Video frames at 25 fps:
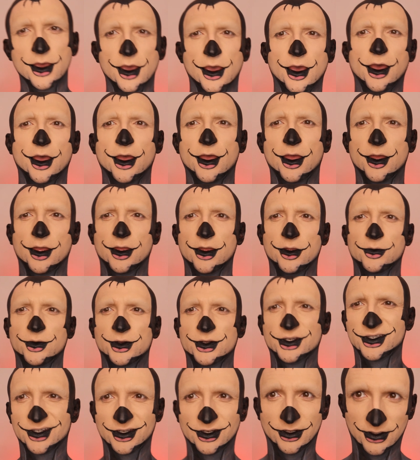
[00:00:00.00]
We're
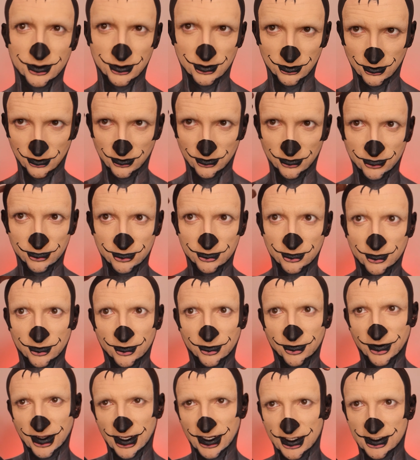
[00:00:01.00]
just going to sort of
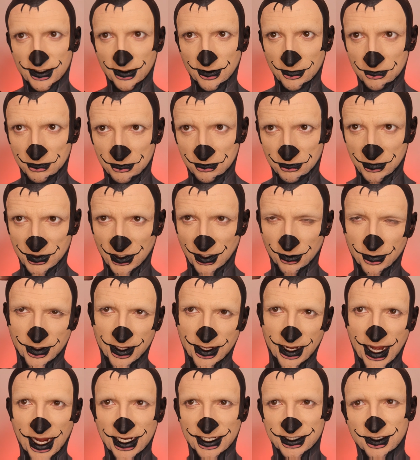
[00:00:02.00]
fix the top
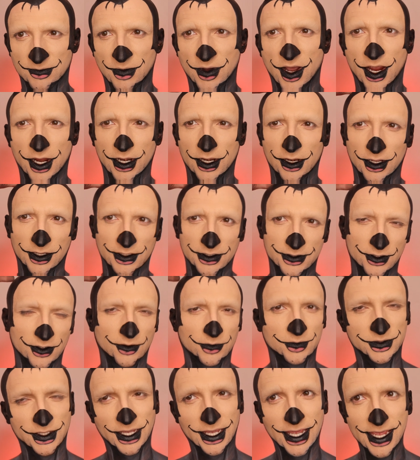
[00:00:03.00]
here, add some highlights
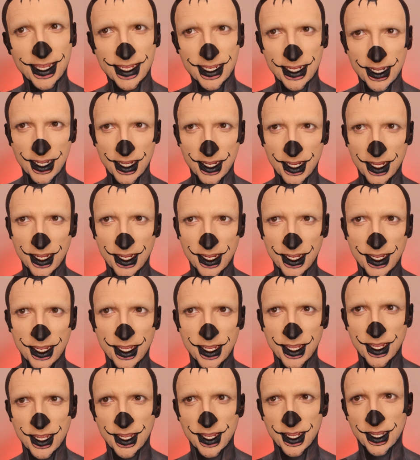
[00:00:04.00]
up to here.
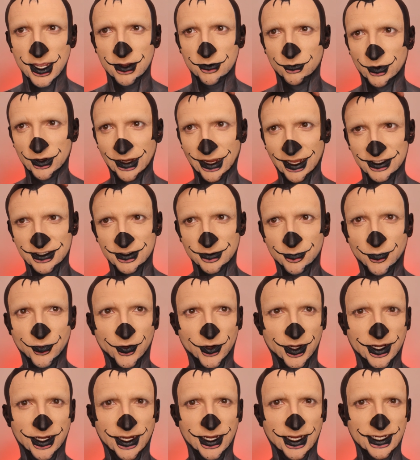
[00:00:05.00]
We had to
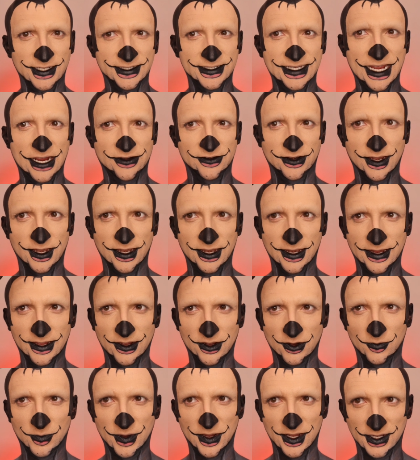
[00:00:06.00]
bring it down a
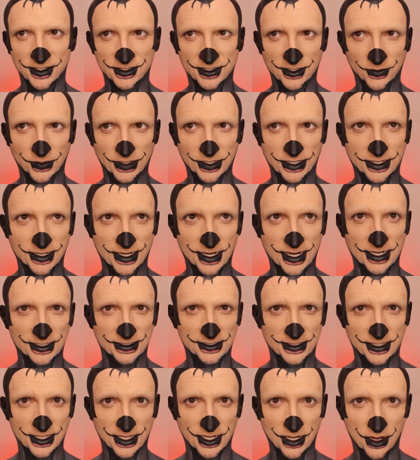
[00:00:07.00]
little bit so we can add
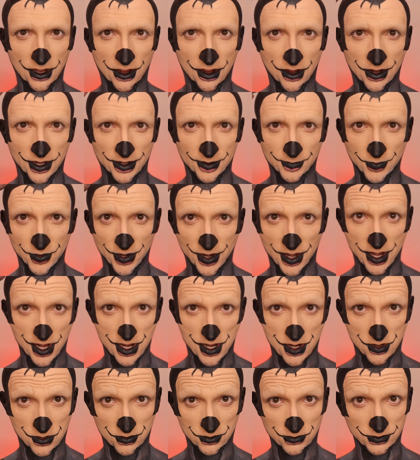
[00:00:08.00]
the
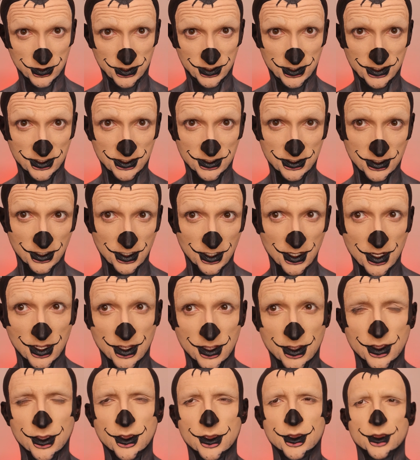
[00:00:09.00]
eyebrows.
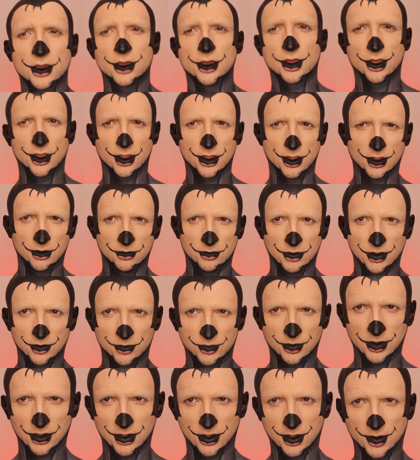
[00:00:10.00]

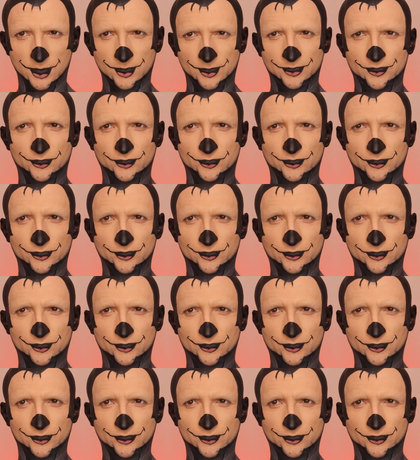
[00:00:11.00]
But